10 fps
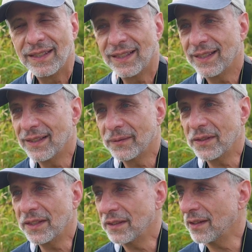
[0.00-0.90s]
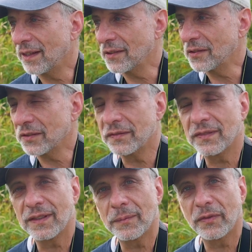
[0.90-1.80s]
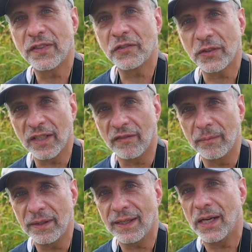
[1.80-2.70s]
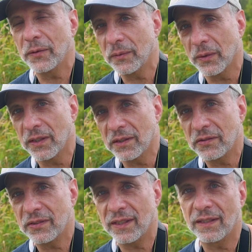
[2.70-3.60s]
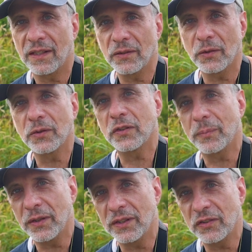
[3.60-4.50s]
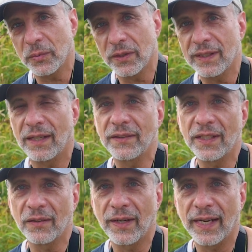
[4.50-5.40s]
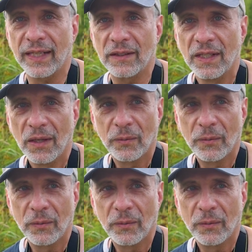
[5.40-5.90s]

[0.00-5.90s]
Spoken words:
you need knowledge of the provincial government, how it works, how local communities work, how they interact,